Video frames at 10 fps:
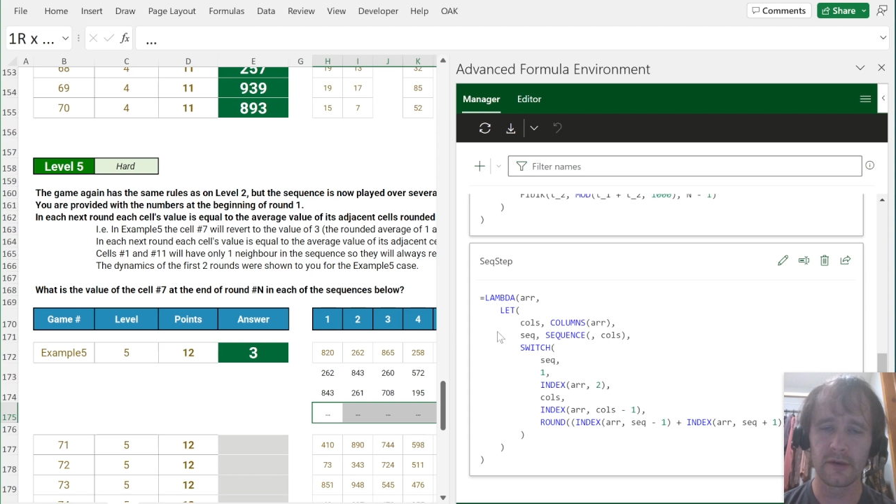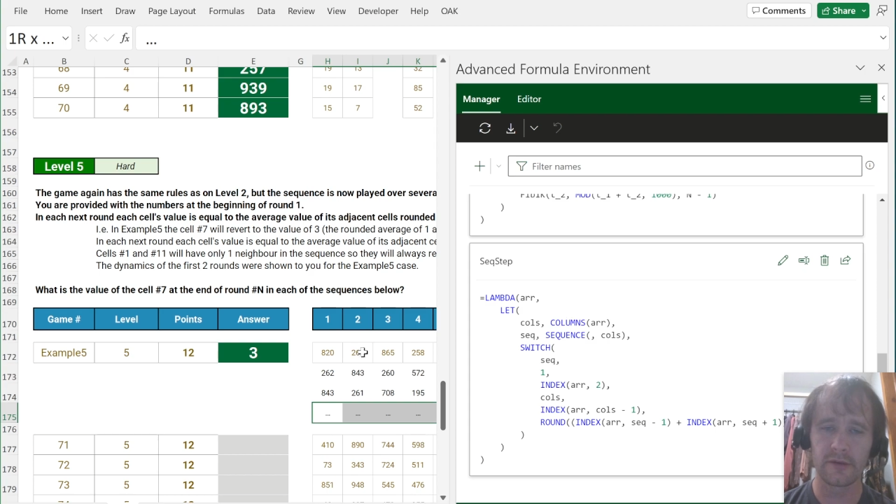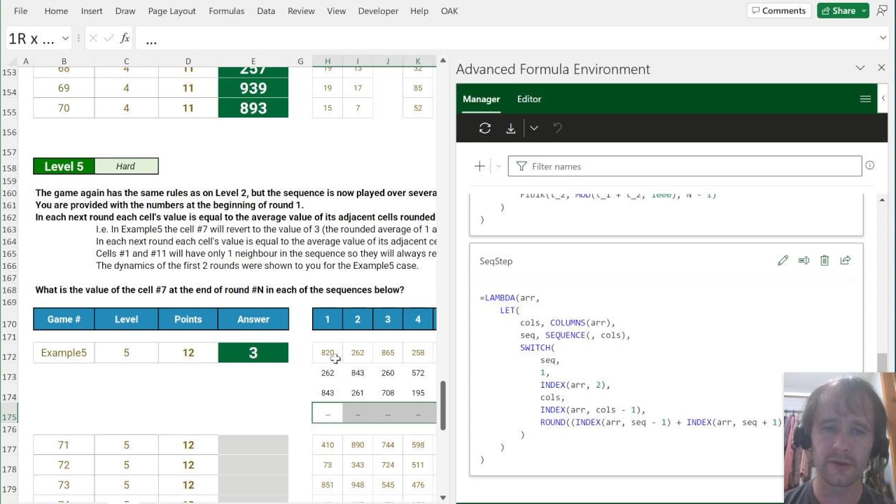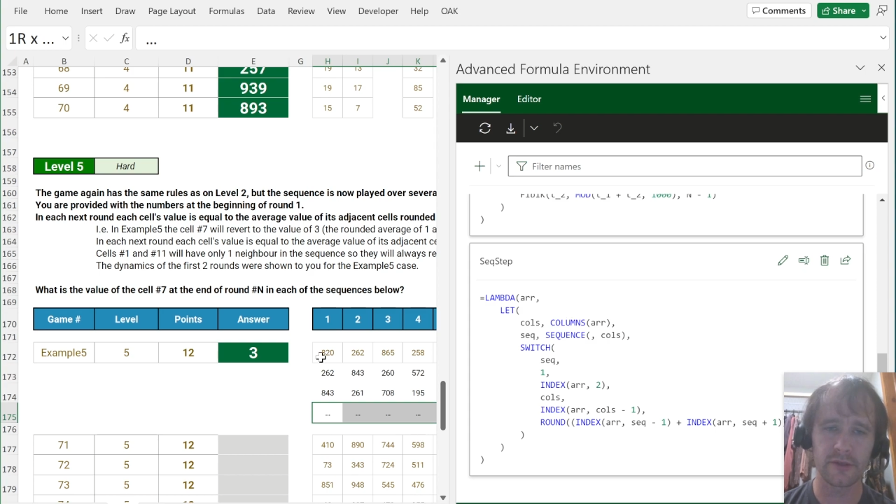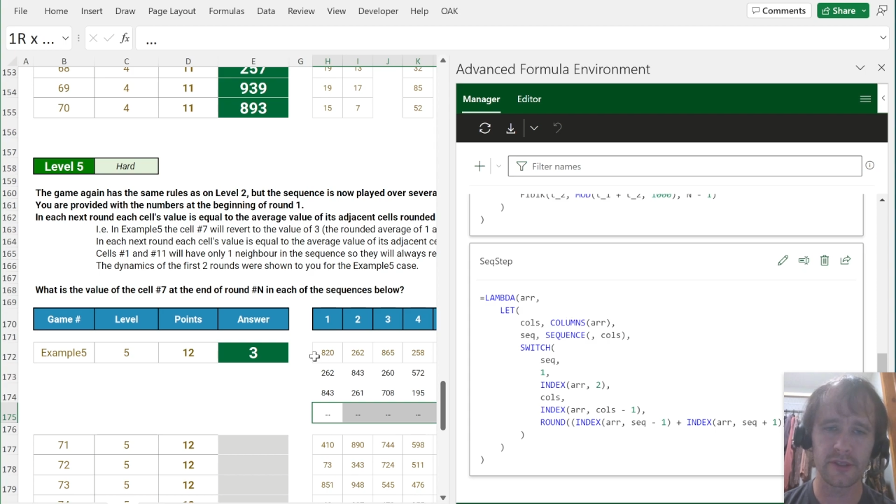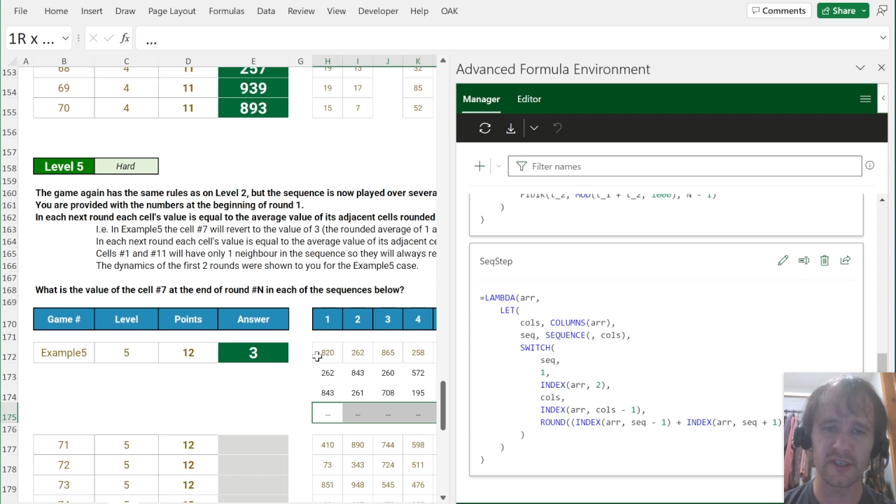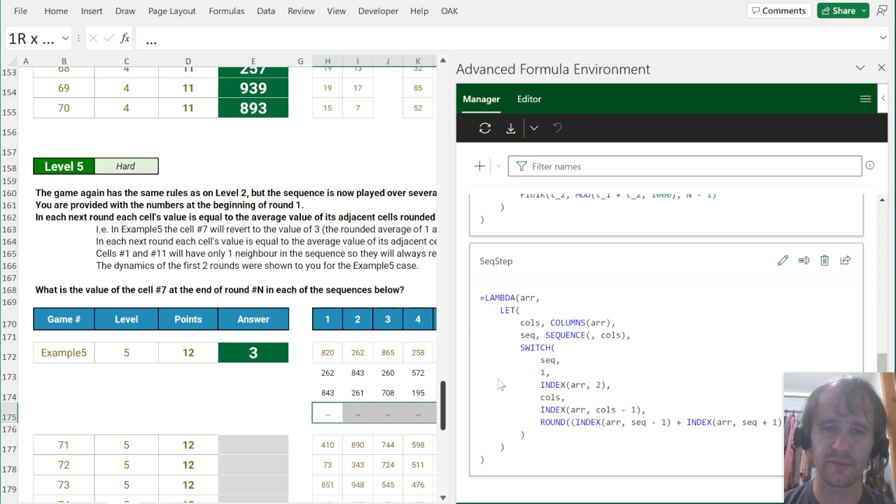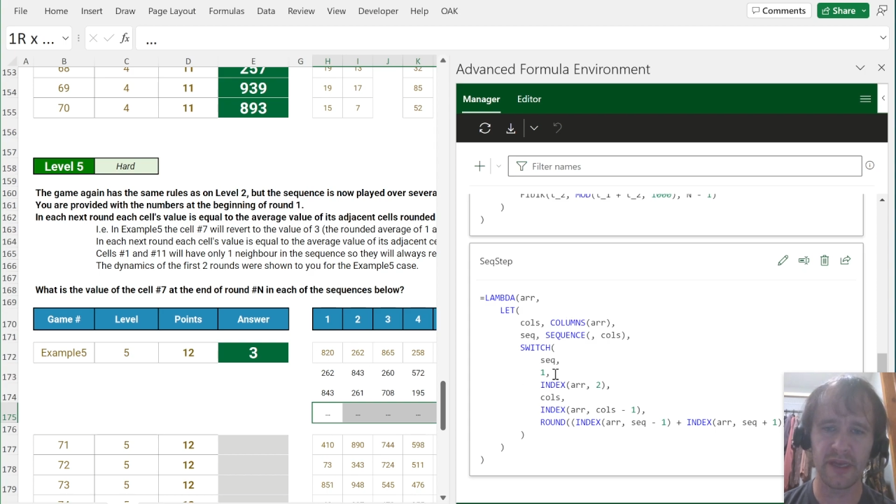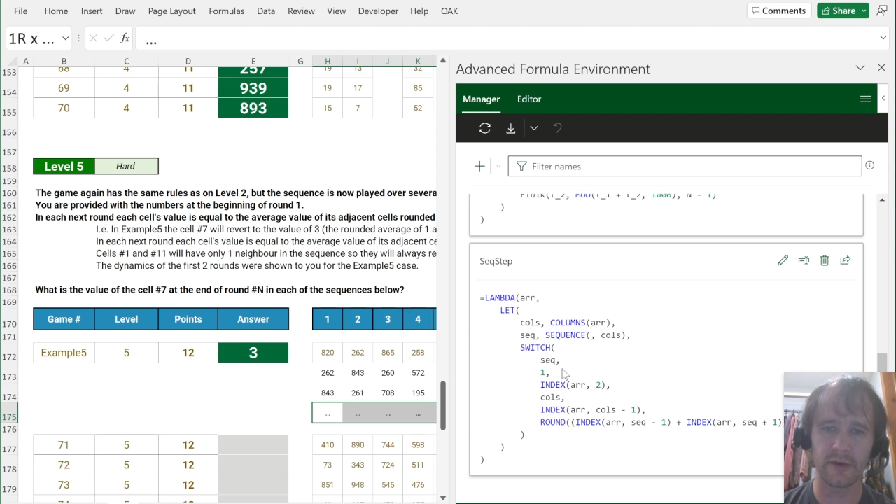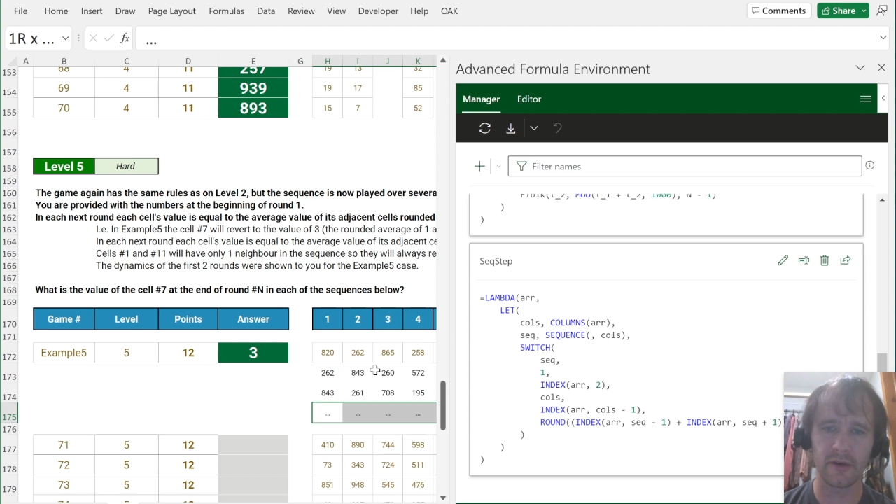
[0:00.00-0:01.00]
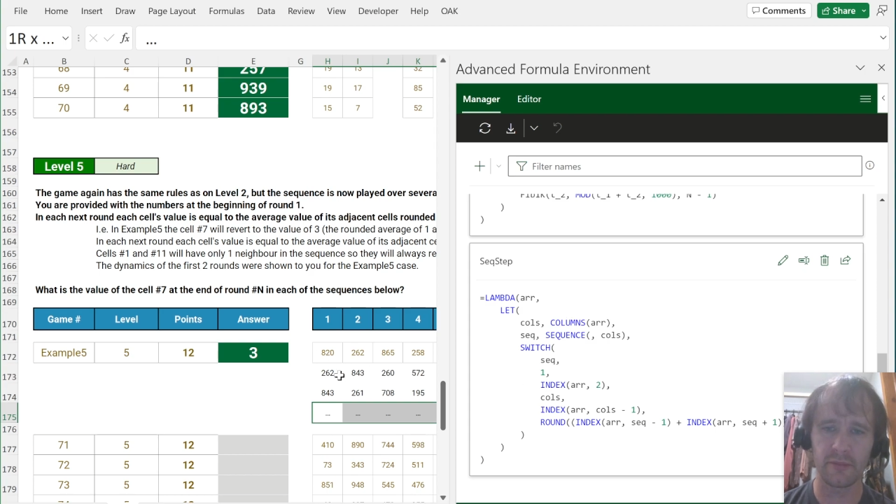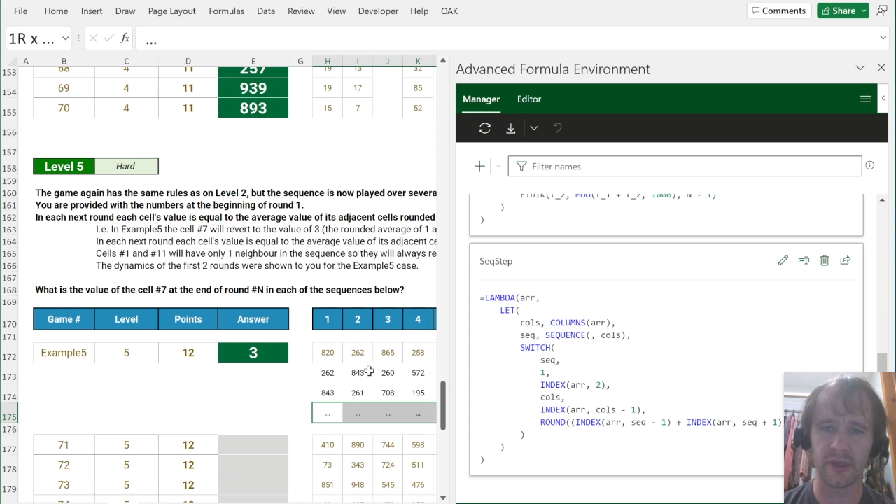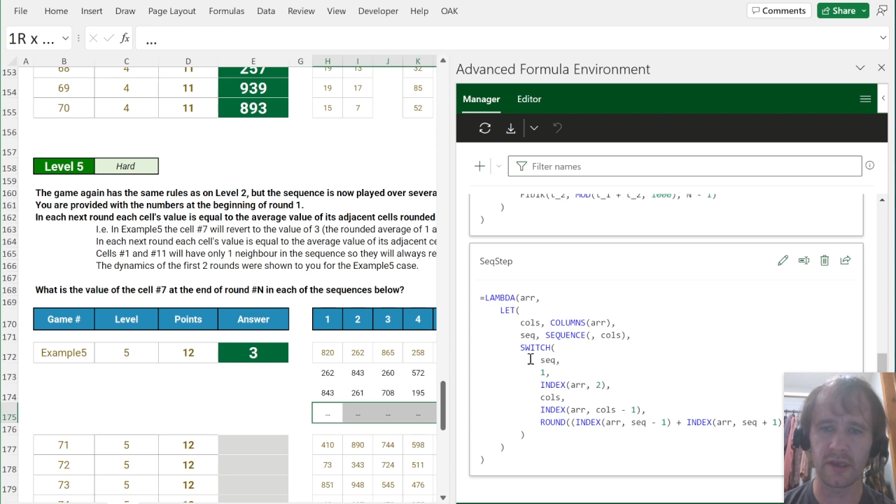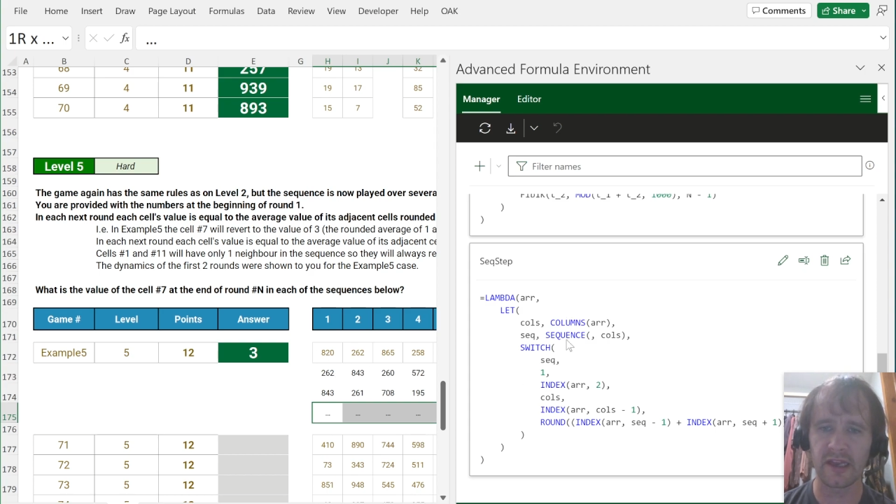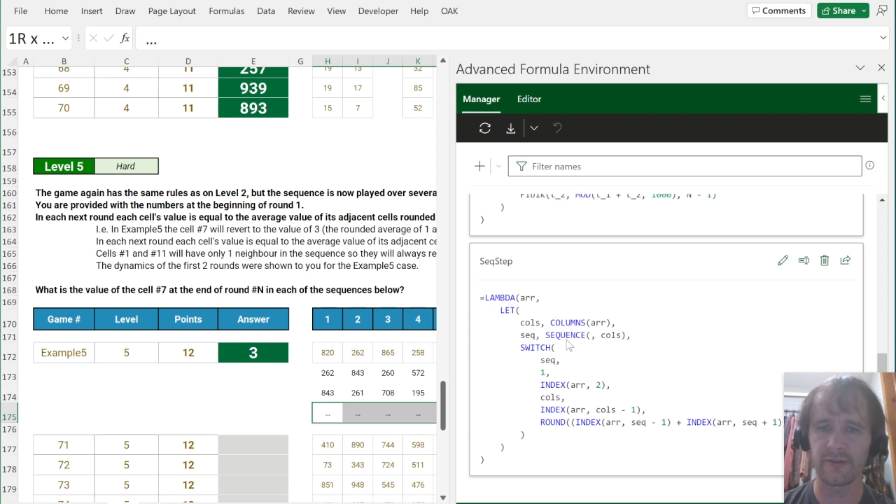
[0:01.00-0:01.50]
so it doesn't depend on it
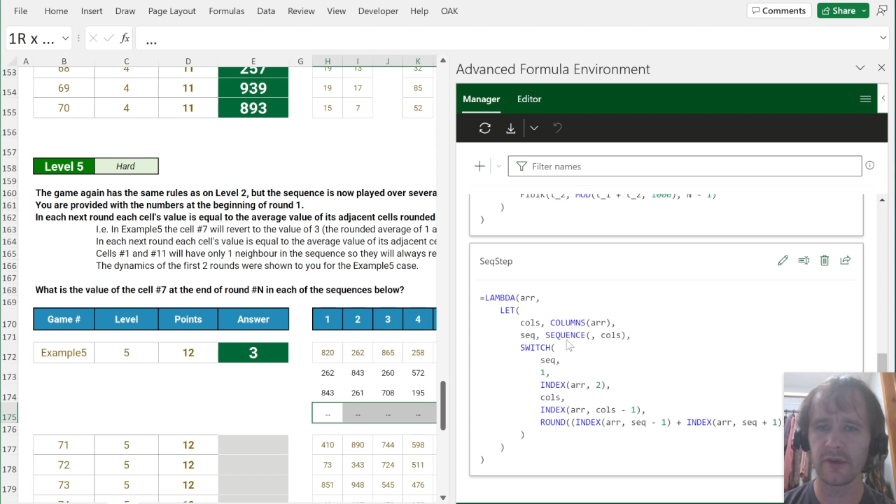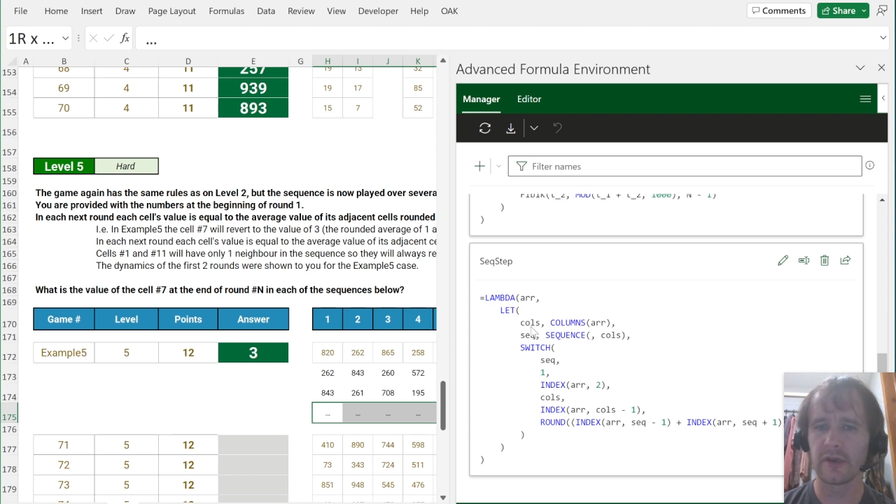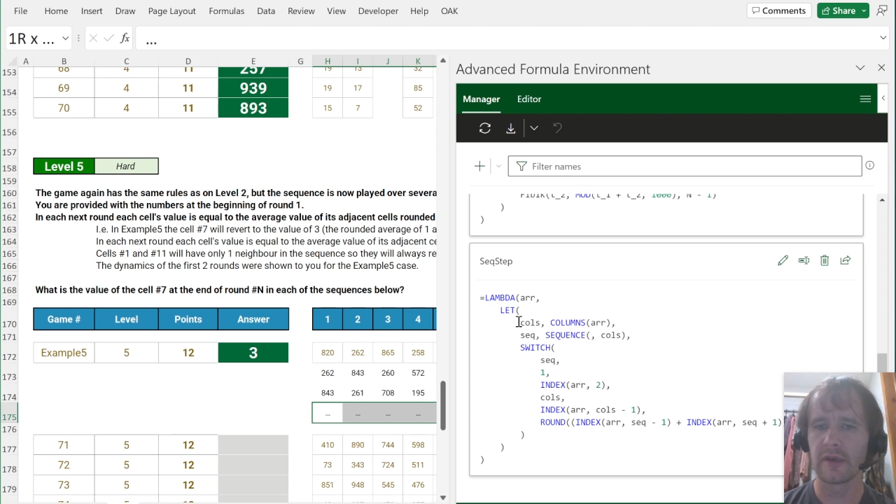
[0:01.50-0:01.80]
being 11.